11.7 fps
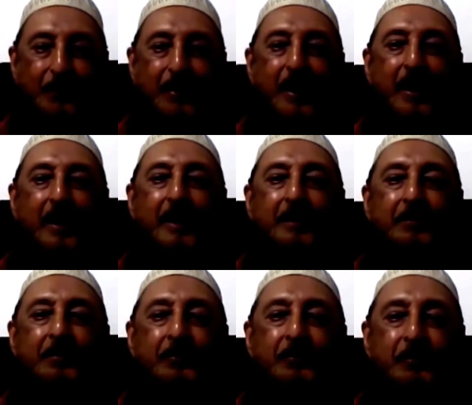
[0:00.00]
We are a
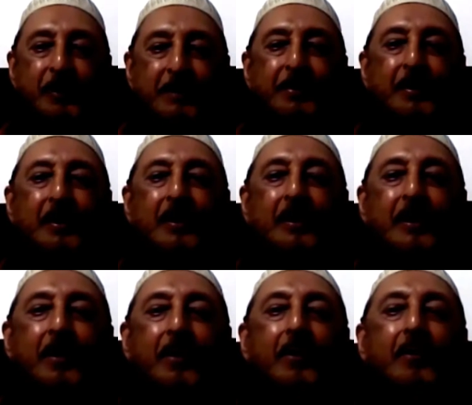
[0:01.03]
people
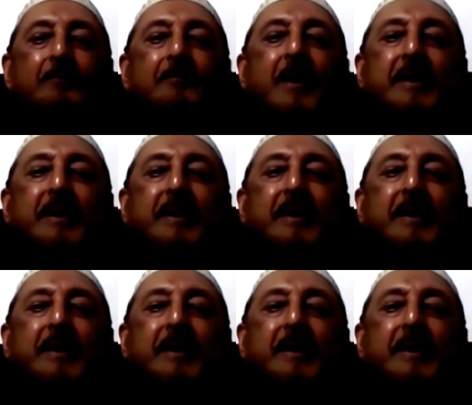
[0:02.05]
of